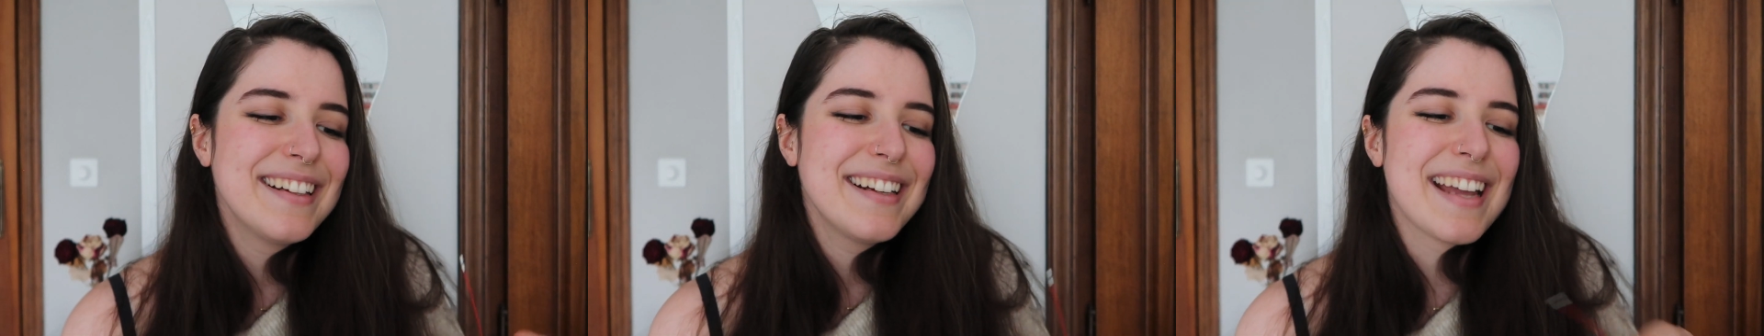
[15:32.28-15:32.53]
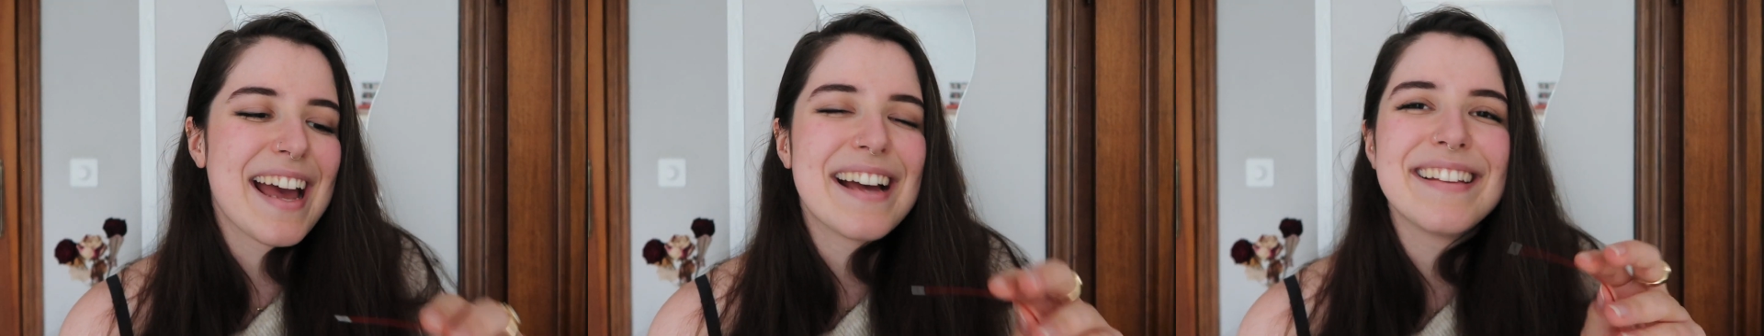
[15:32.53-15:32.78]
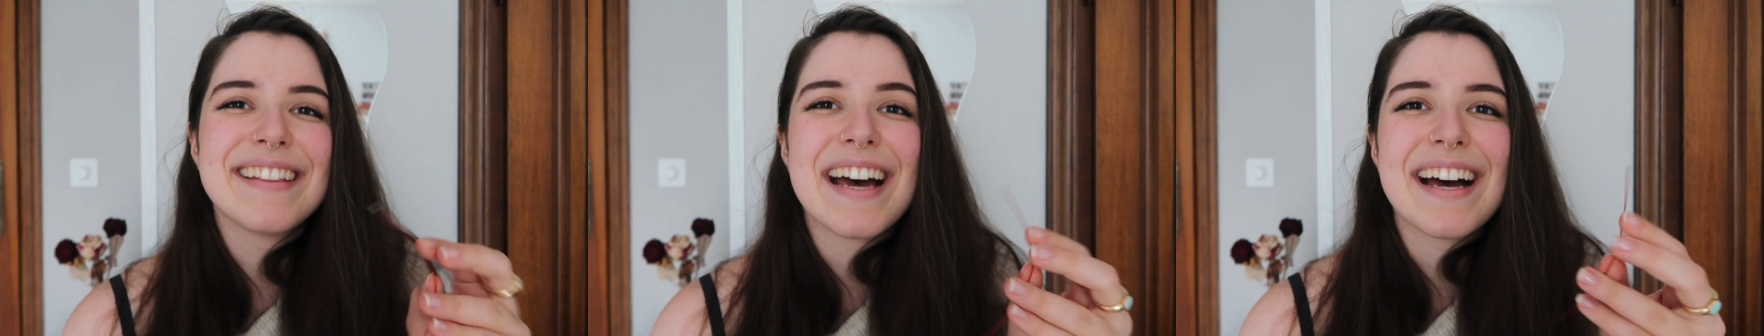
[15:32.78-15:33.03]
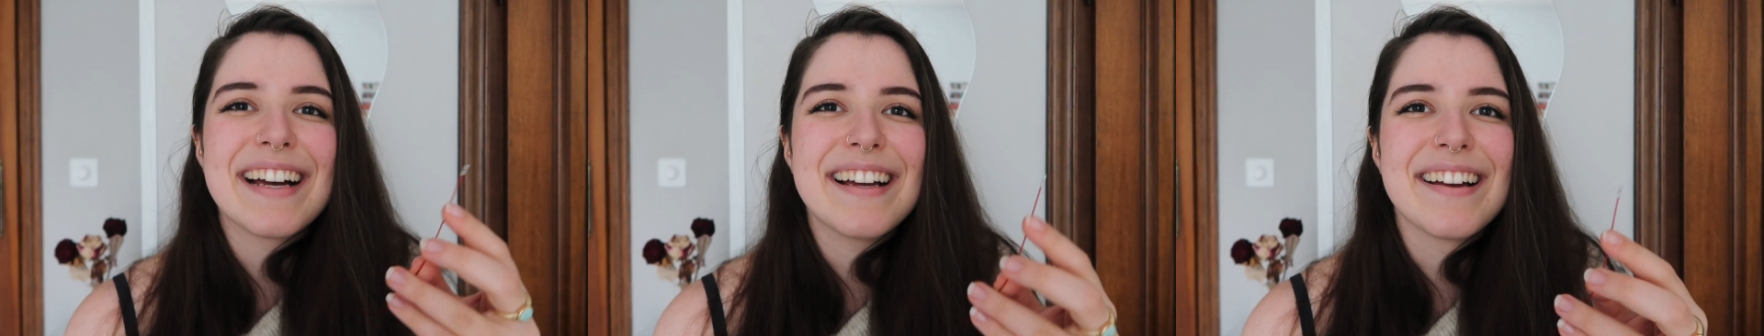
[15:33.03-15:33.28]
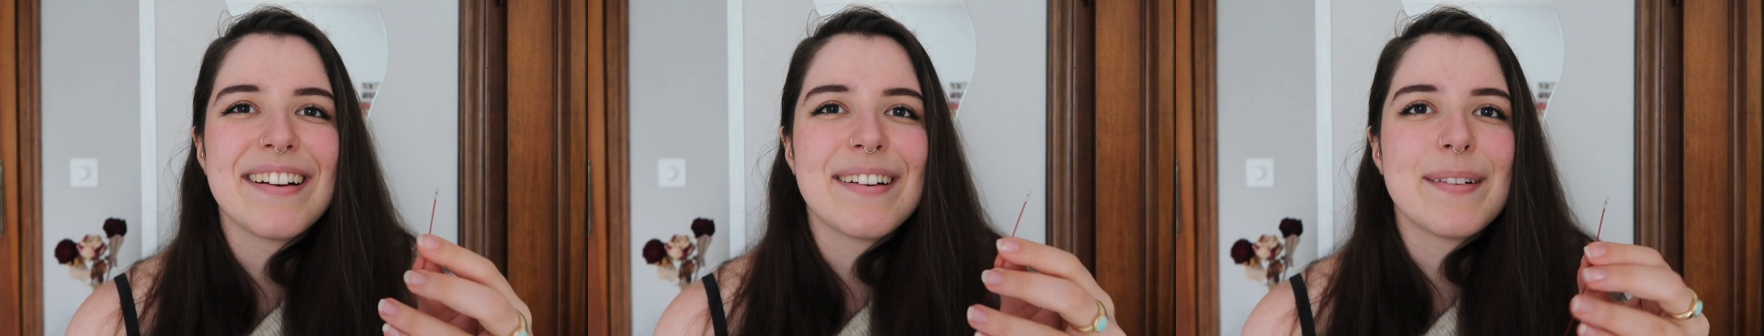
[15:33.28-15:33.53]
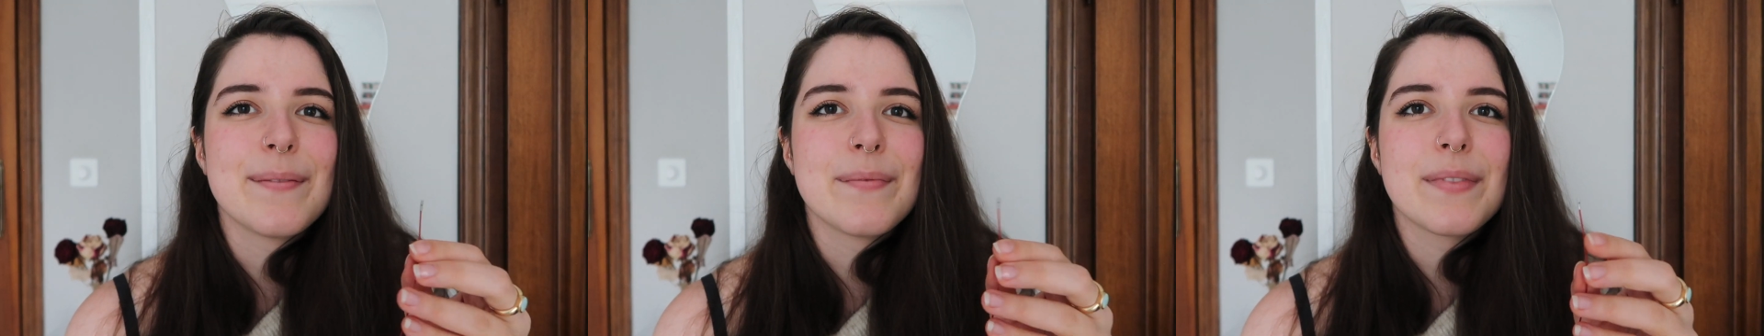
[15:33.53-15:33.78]
yeah, that
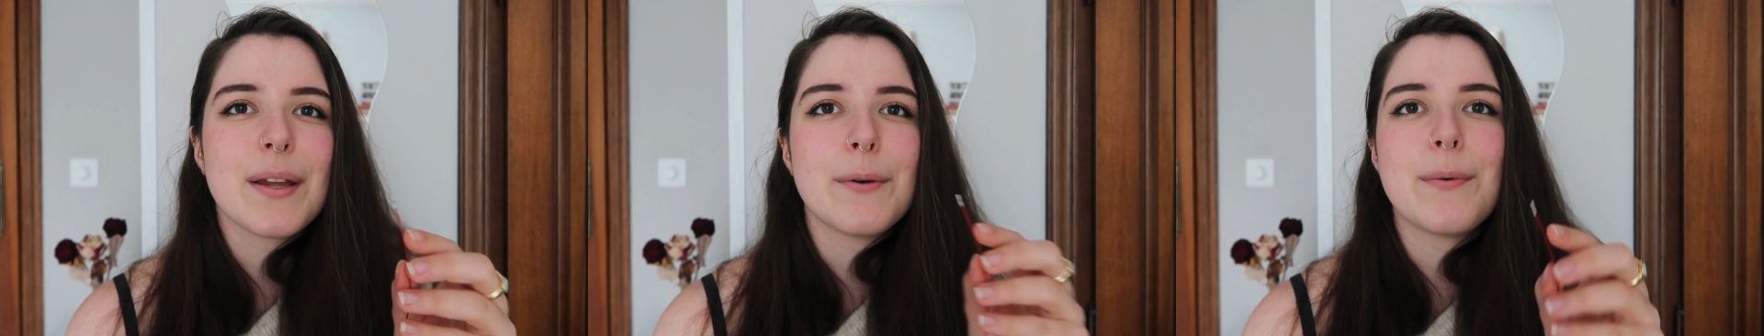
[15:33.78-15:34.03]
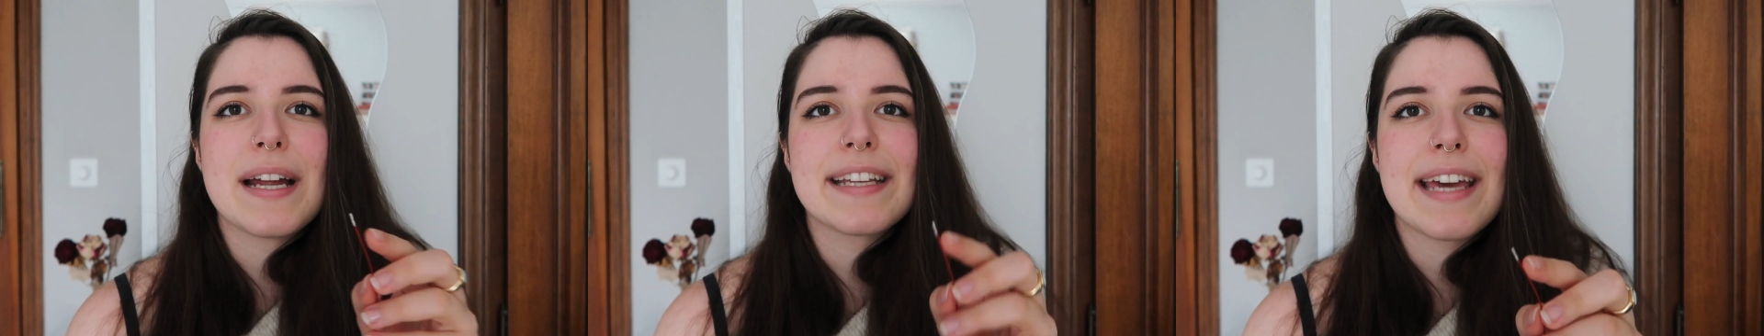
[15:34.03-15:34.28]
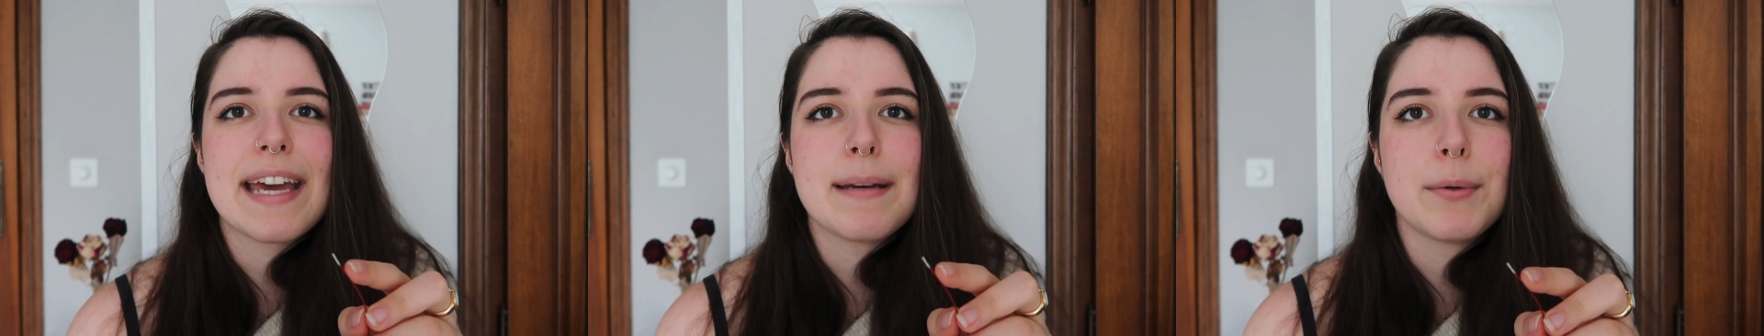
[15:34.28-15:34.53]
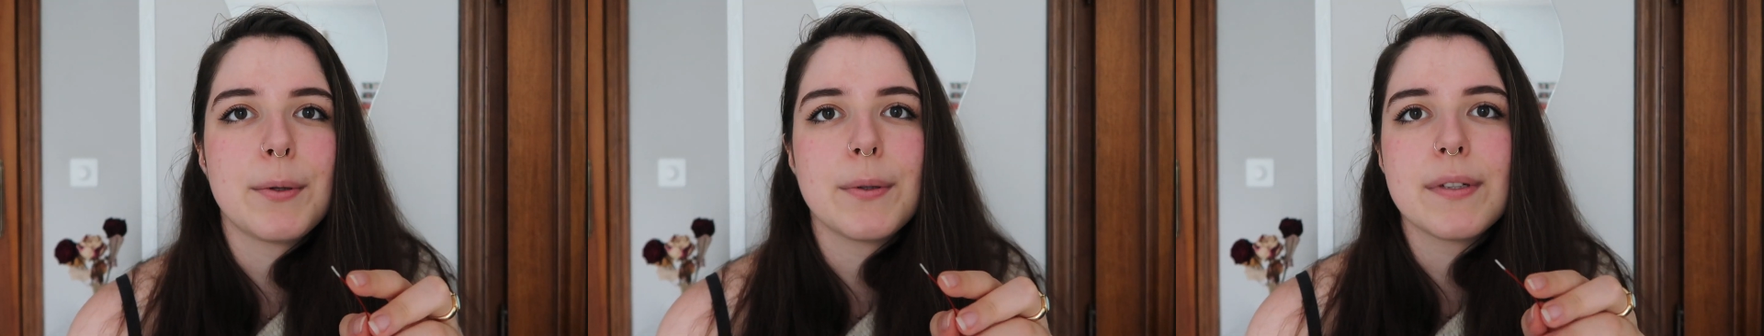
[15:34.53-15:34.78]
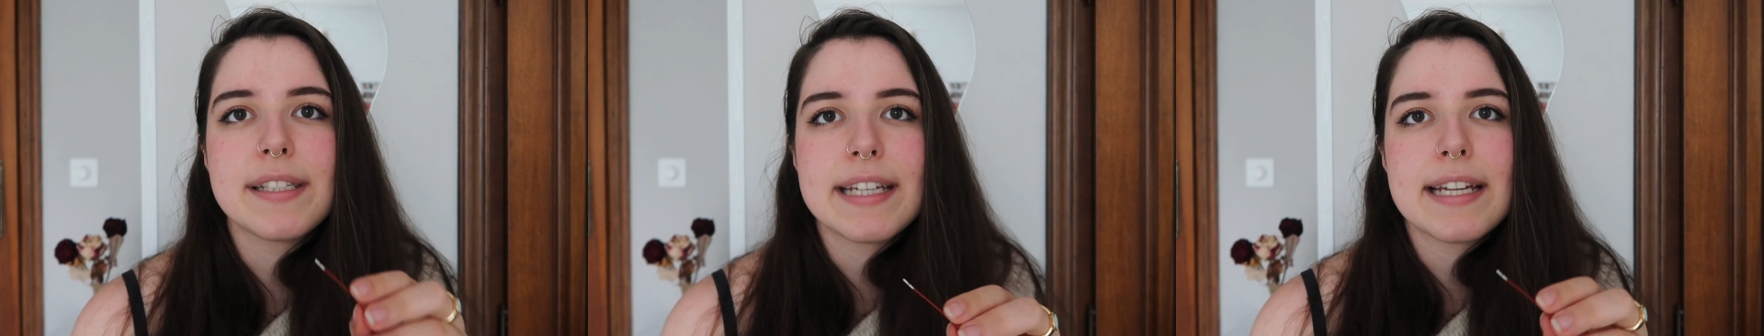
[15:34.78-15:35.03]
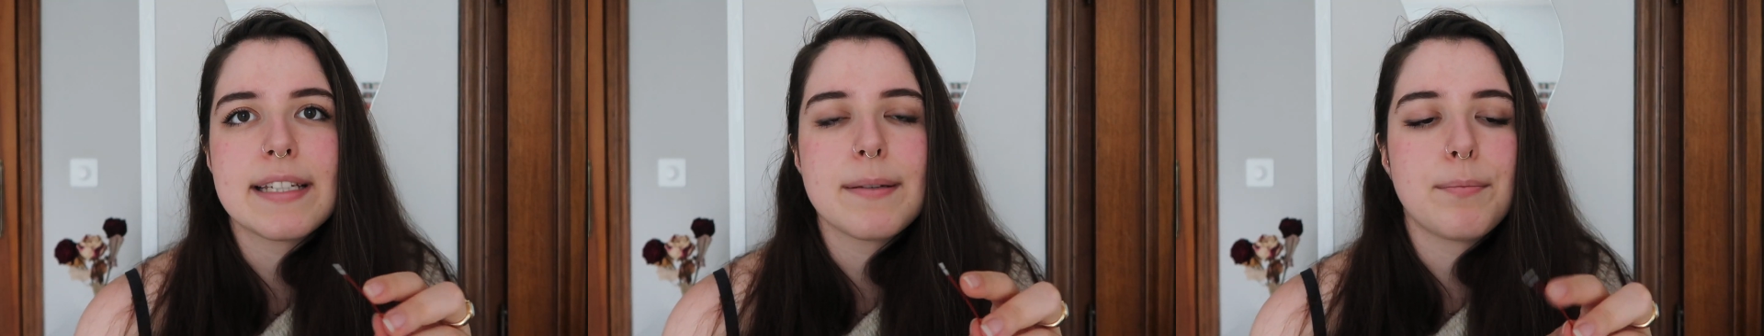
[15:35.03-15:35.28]
a red cable did